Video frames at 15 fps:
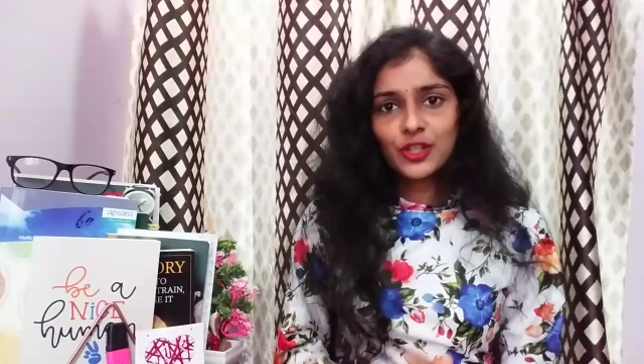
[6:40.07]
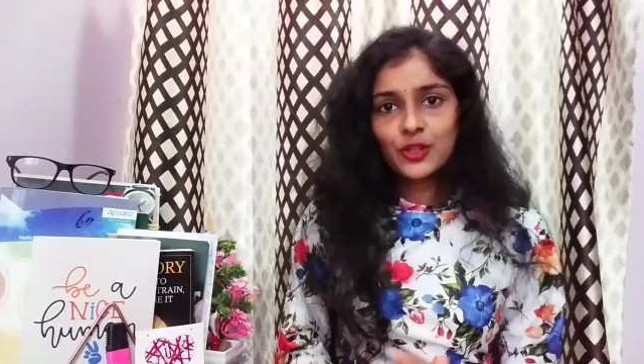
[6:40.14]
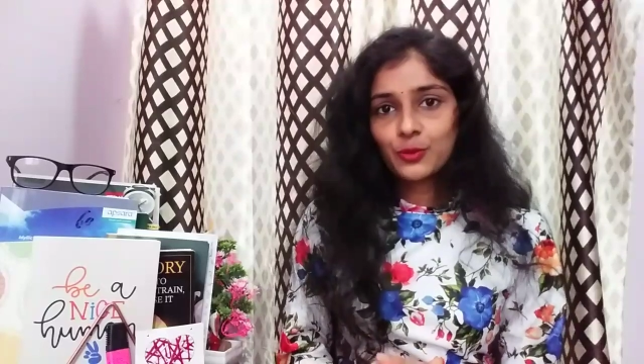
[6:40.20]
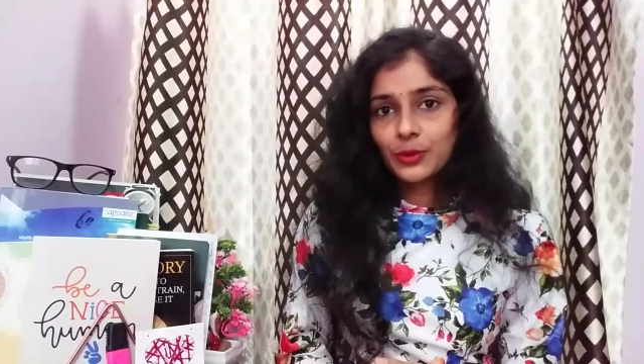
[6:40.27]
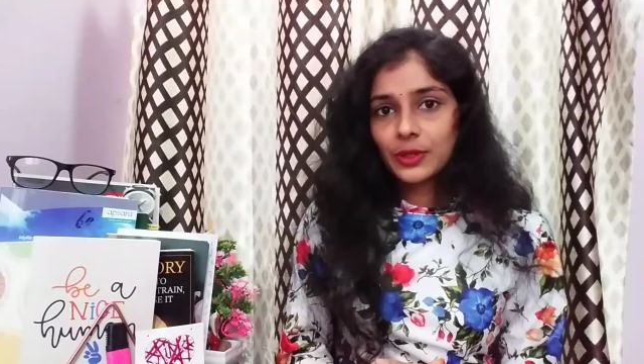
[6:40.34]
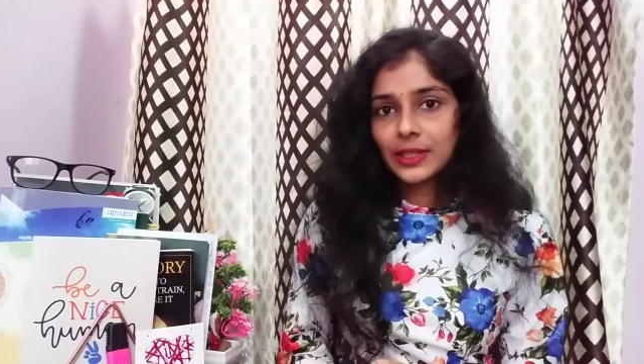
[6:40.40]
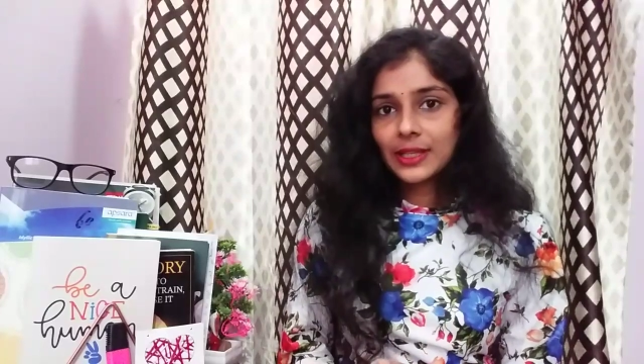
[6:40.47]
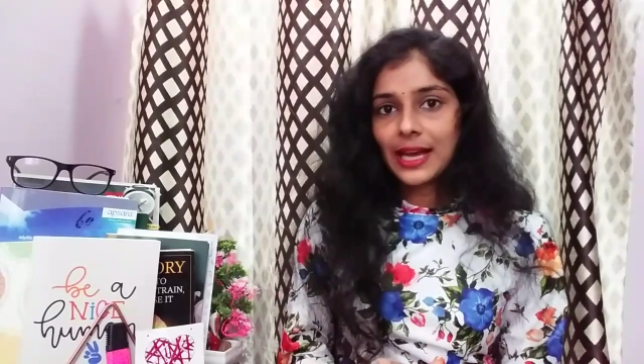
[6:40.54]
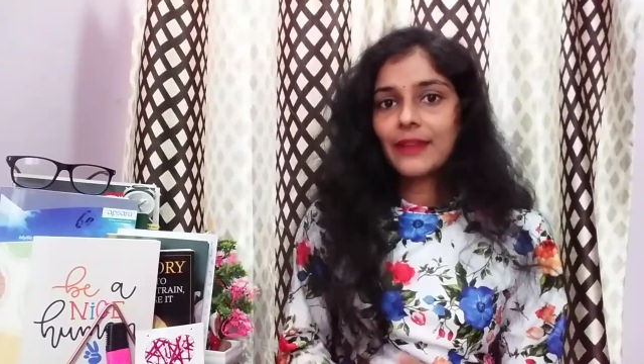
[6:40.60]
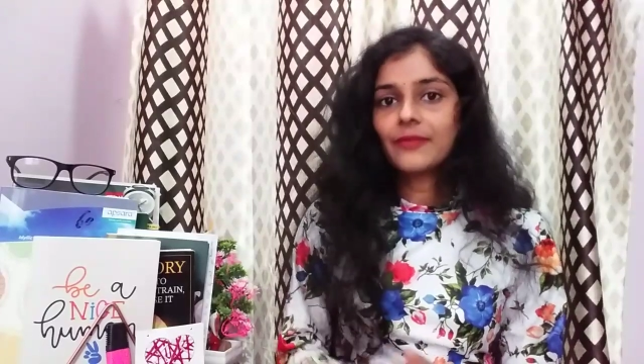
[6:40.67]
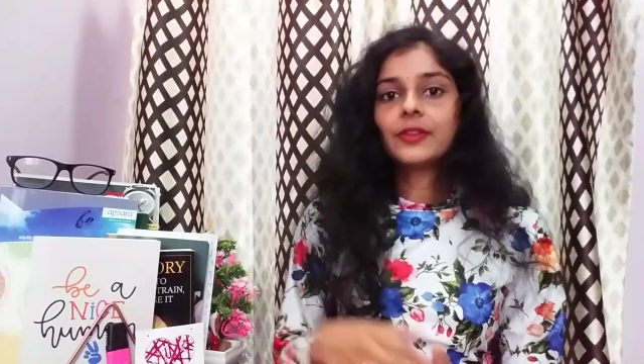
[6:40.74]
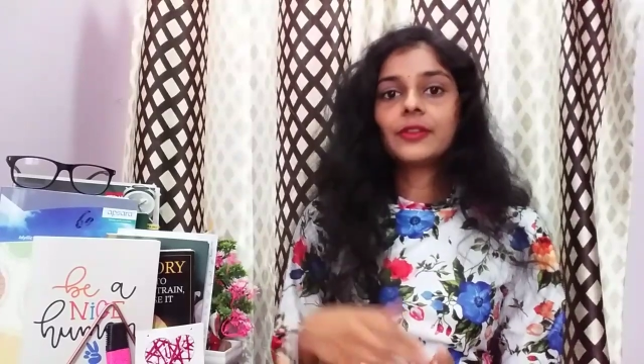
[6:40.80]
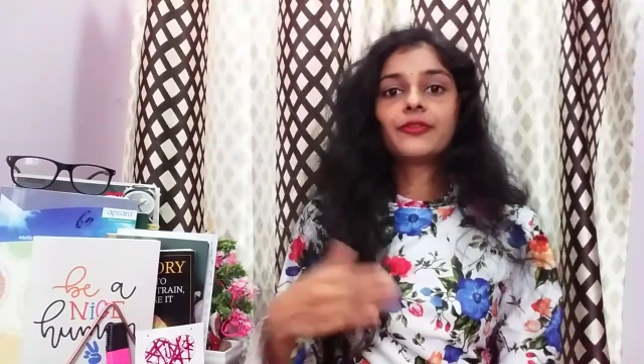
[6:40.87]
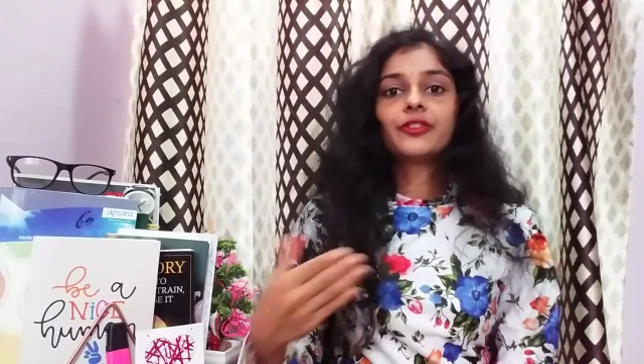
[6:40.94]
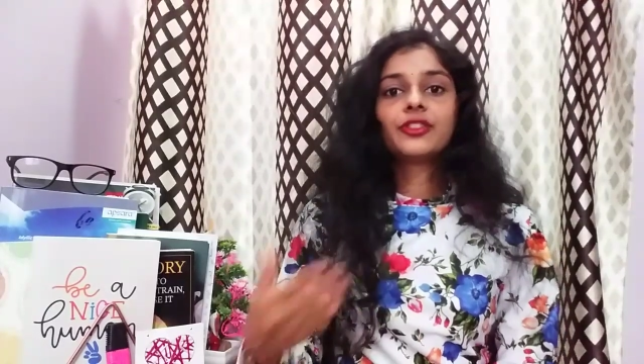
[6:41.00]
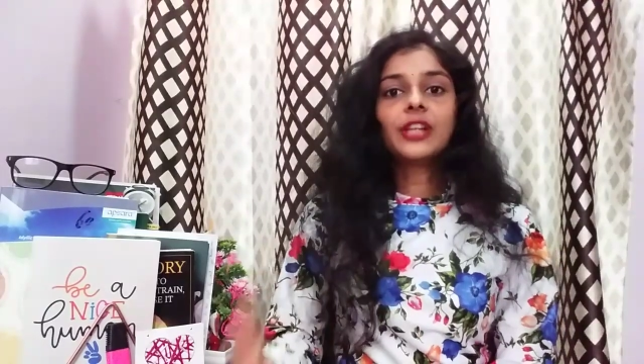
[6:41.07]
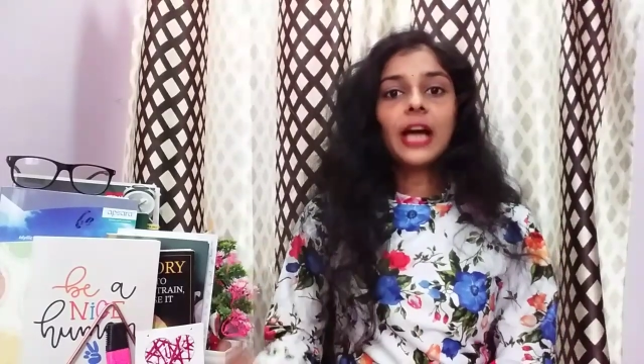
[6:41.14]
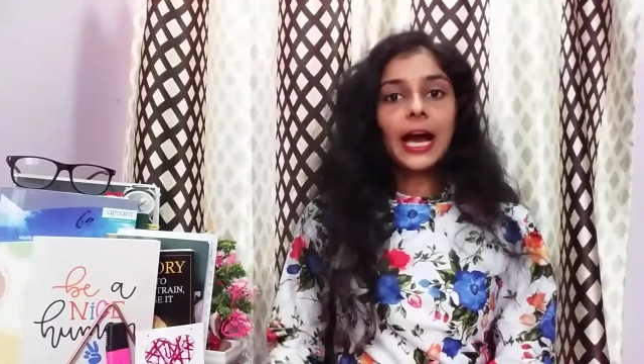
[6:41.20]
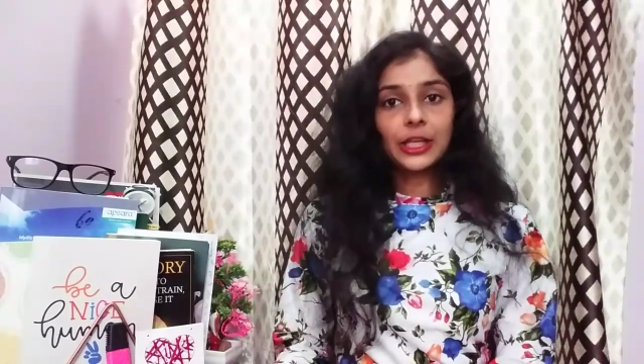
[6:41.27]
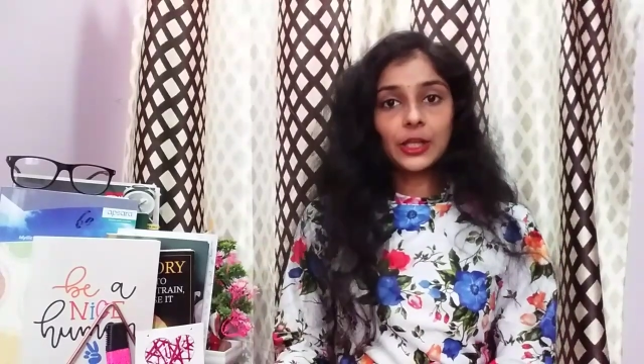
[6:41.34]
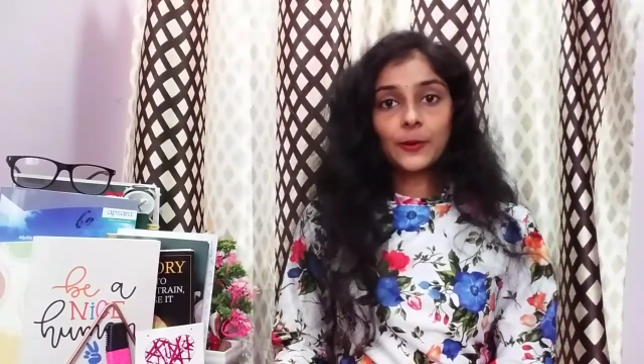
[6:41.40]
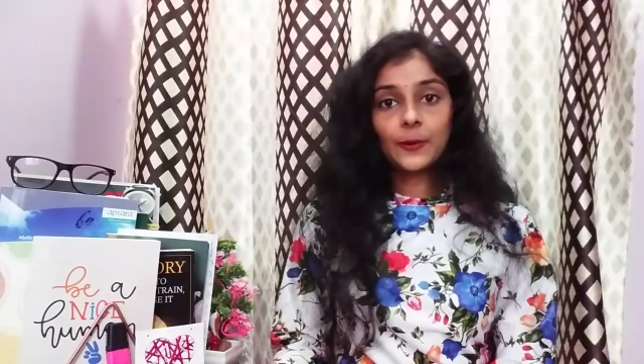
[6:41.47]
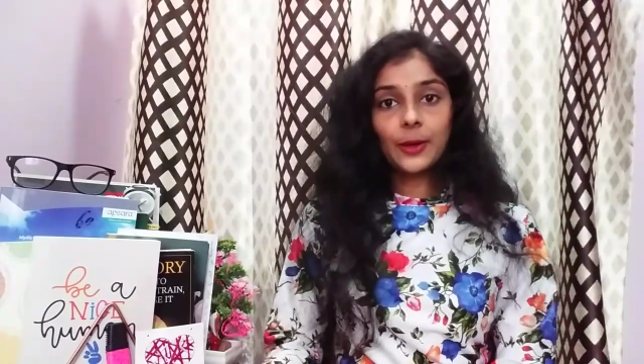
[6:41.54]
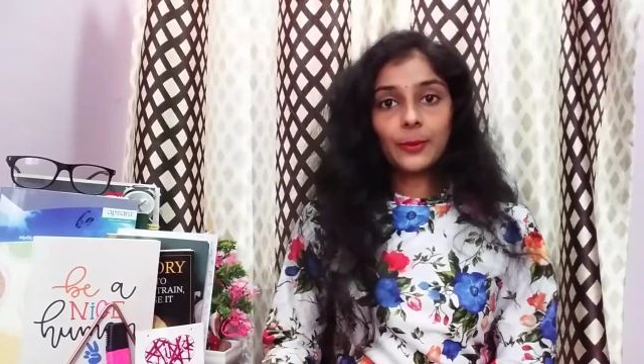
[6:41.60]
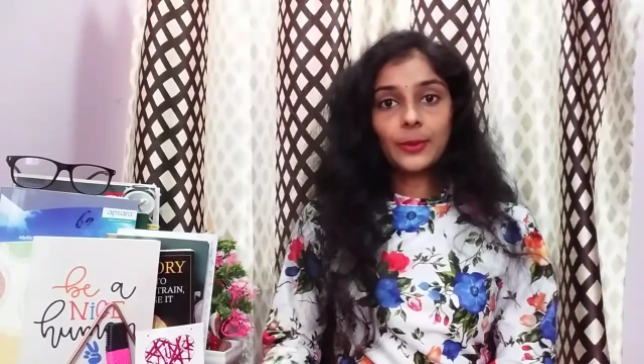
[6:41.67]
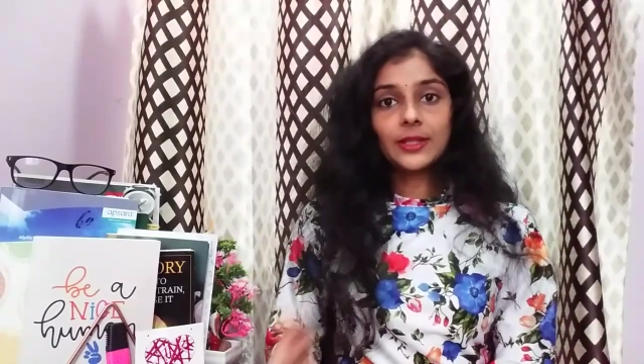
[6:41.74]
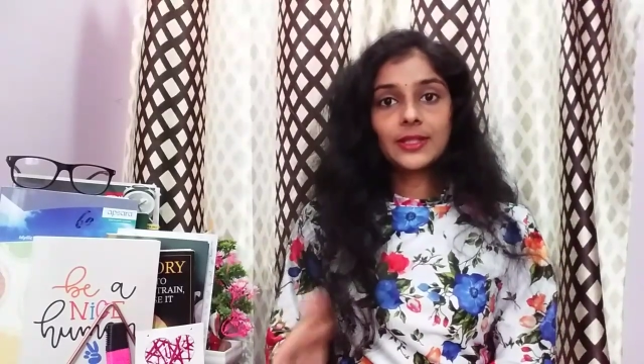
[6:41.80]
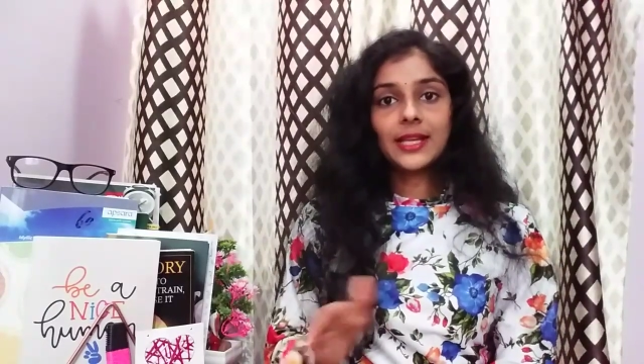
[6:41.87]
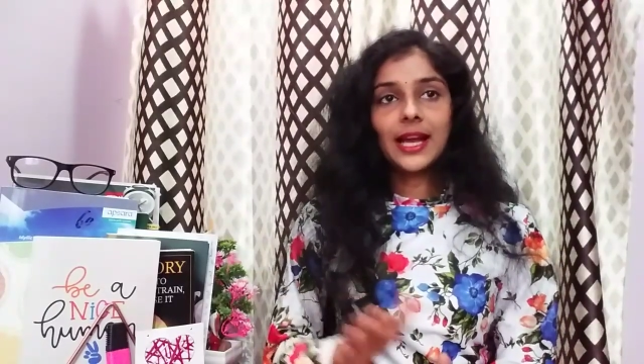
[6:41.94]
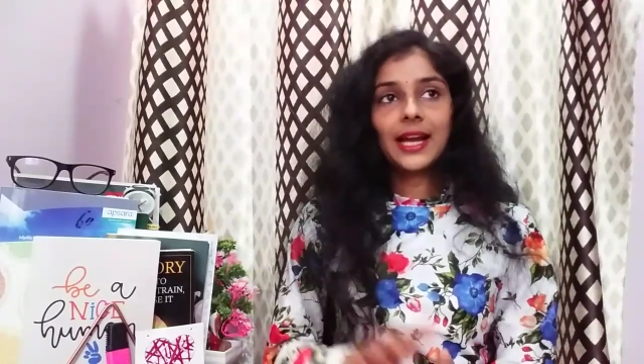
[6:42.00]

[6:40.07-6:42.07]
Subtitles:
student have different IQ levels